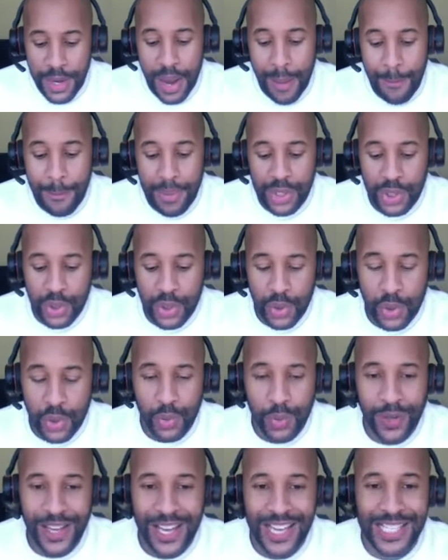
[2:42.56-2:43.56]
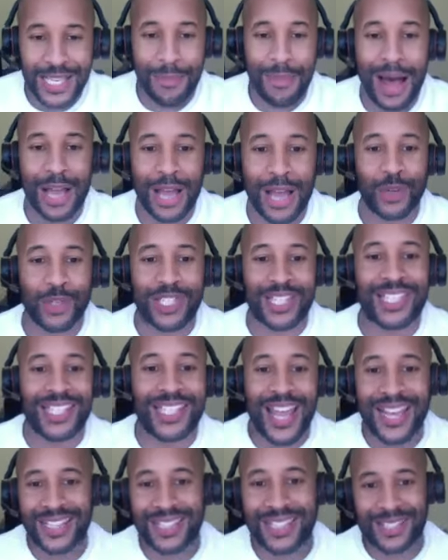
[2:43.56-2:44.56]
Number two is about your
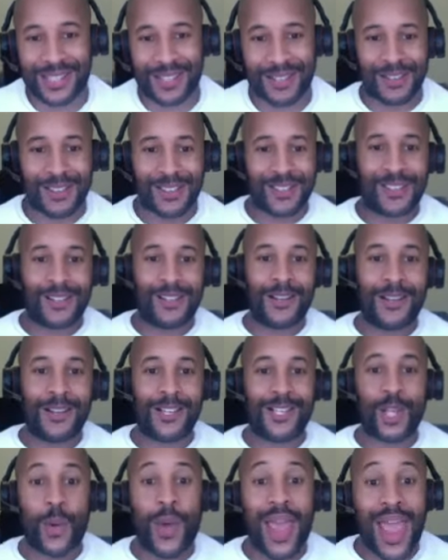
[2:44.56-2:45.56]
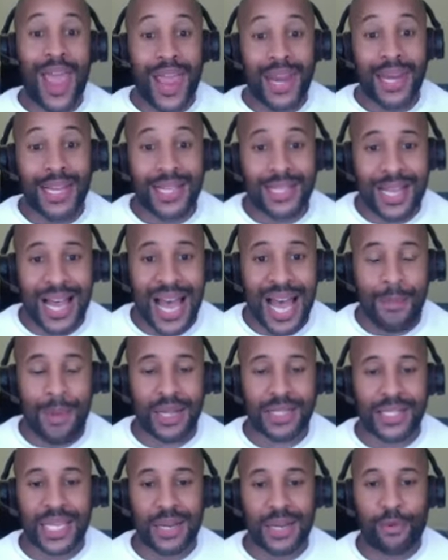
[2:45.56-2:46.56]
state. So anytime
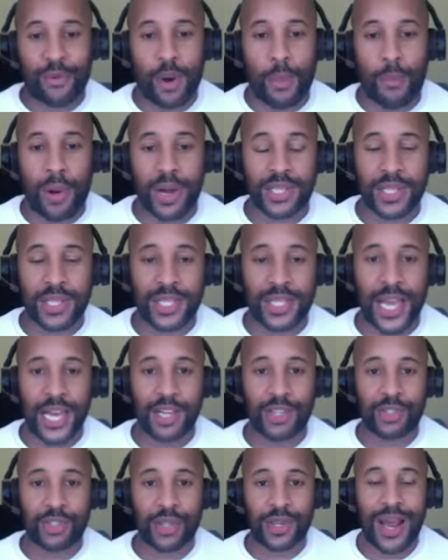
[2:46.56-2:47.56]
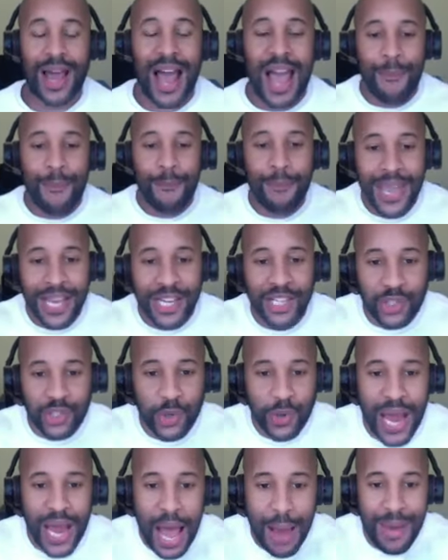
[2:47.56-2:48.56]
I deliver a presentation, I make
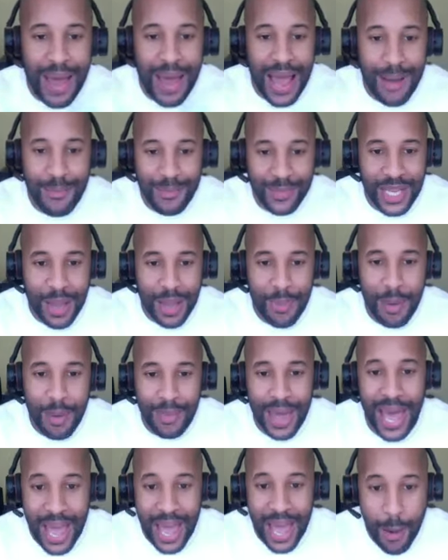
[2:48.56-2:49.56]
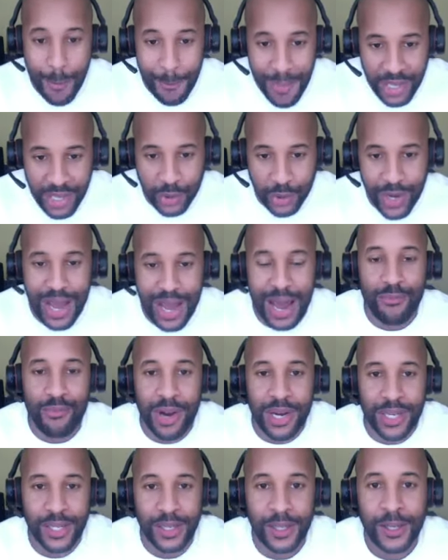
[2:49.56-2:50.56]
sure that I'm amped up. I'll make sure that I'm
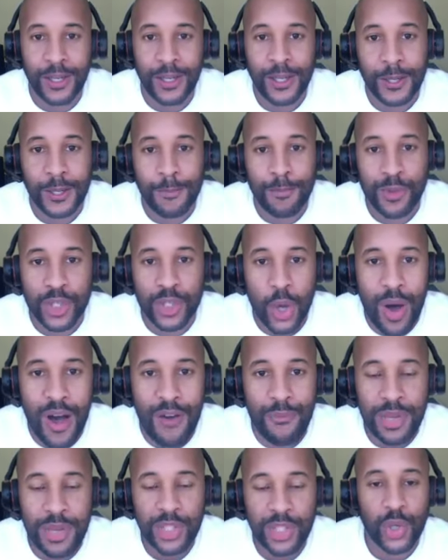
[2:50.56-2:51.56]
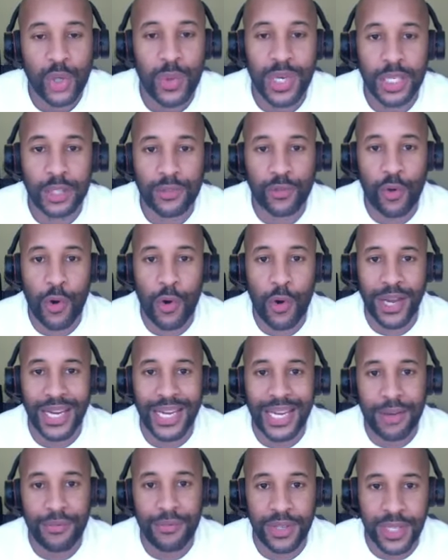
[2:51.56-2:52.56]
ready. So I've been doing this for
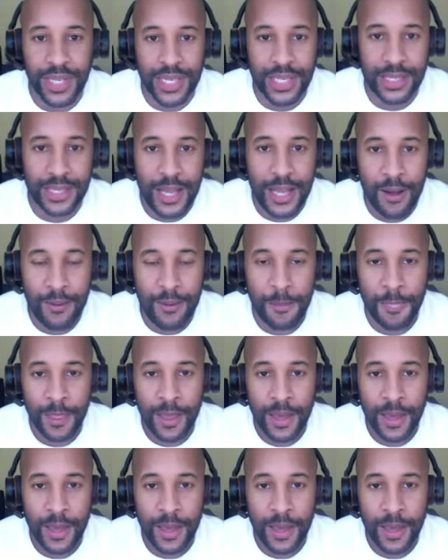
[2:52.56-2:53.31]
11 years now,